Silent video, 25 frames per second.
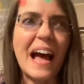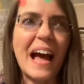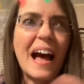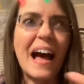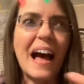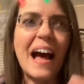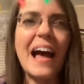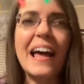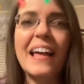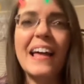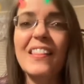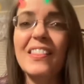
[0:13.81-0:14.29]

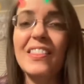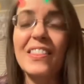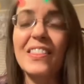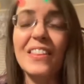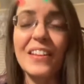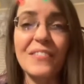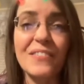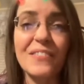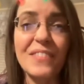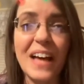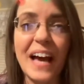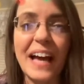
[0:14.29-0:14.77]
I
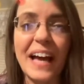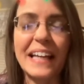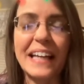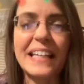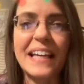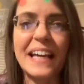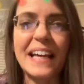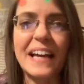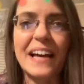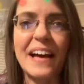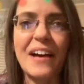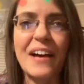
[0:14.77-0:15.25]
love the
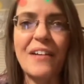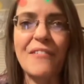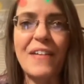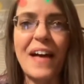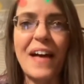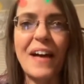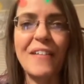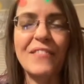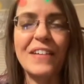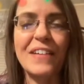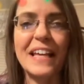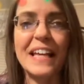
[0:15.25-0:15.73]
idea of
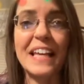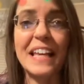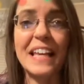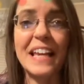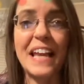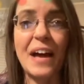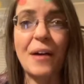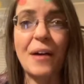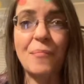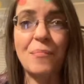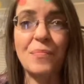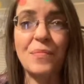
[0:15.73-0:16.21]
having
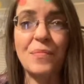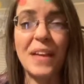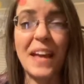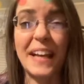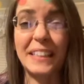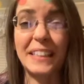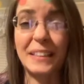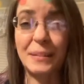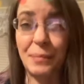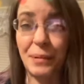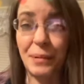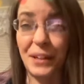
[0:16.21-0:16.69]
given
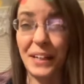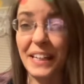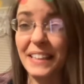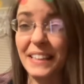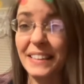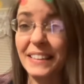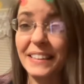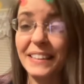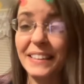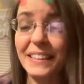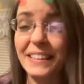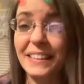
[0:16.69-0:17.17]

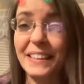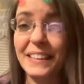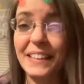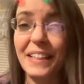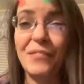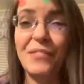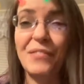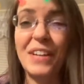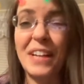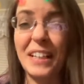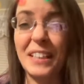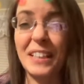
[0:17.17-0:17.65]

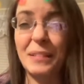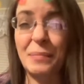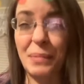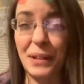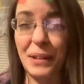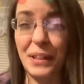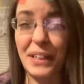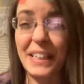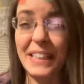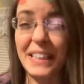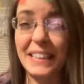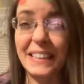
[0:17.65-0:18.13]

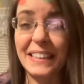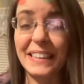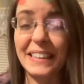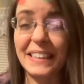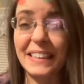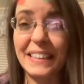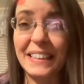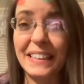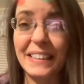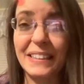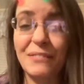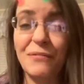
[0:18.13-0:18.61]

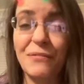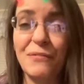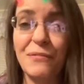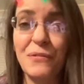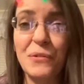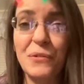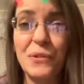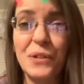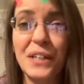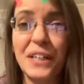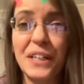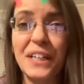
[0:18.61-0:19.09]
experiences
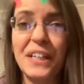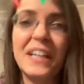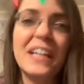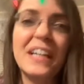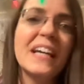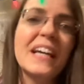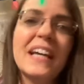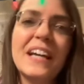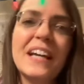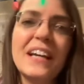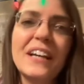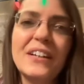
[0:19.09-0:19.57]
for
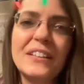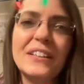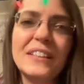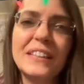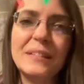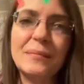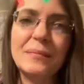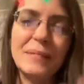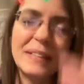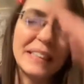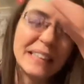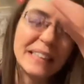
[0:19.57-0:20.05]

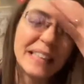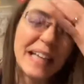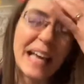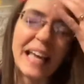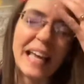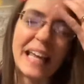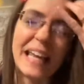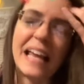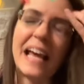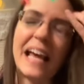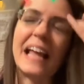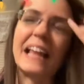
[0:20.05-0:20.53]
Christmas,
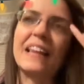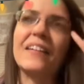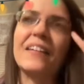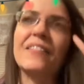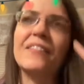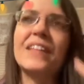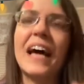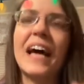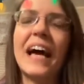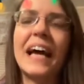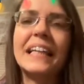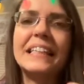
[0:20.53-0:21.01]
and I love
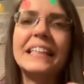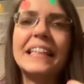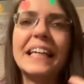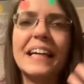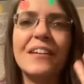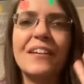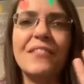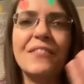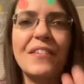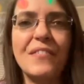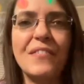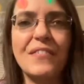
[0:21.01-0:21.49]
the idea
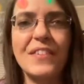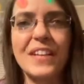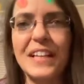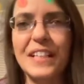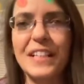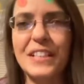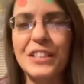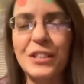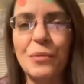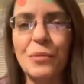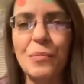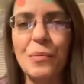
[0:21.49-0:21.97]
of giving
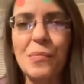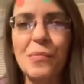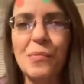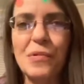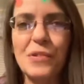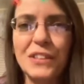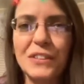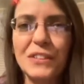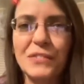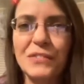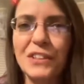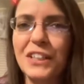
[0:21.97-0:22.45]

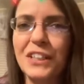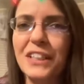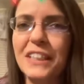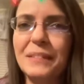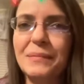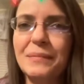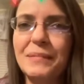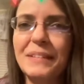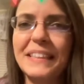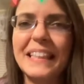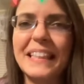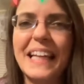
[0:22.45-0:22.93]
consumables for
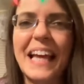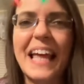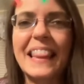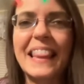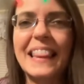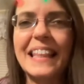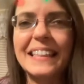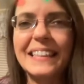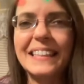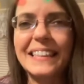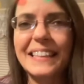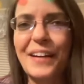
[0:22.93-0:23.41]
Christmas, and
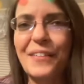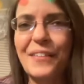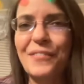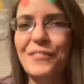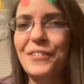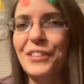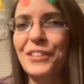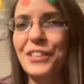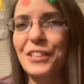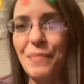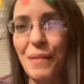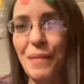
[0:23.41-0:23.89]
this
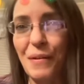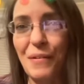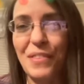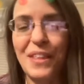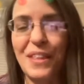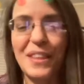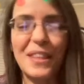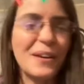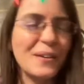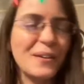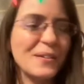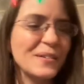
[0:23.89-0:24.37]
covers both
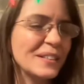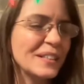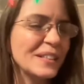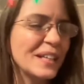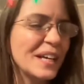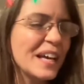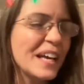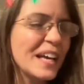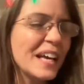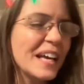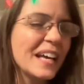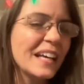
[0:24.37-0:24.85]
of those.
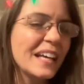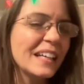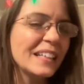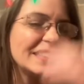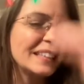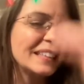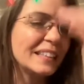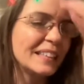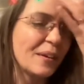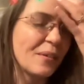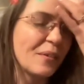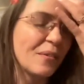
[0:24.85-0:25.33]

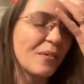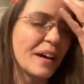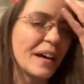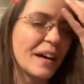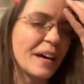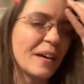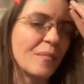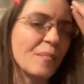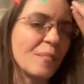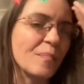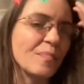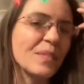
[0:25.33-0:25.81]
So
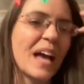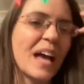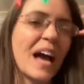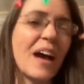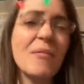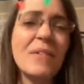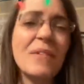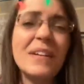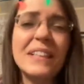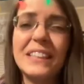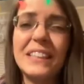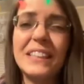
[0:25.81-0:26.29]

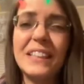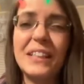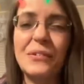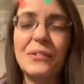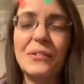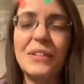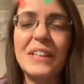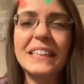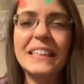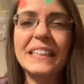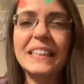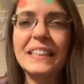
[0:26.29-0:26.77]

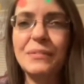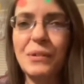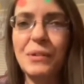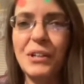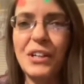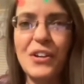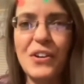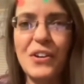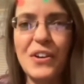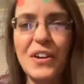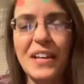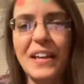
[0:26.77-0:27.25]
this is where
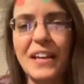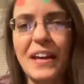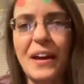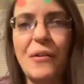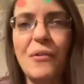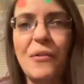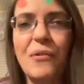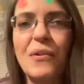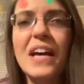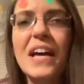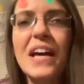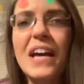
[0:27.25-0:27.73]
you can
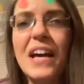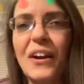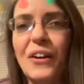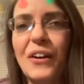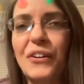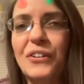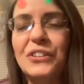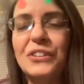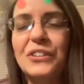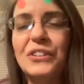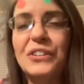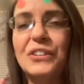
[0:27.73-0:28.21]
go
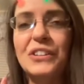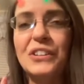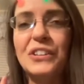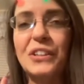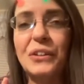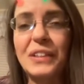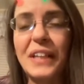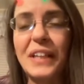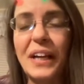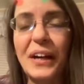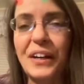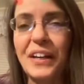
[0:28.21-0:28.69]
to
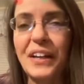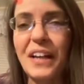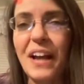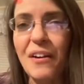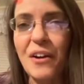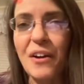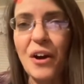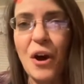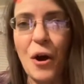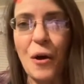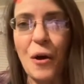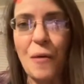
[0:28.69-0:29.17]

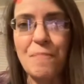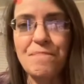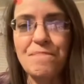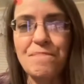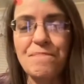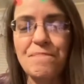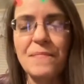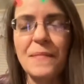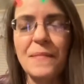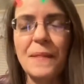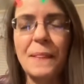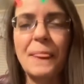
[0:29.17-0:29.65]
doterra.com,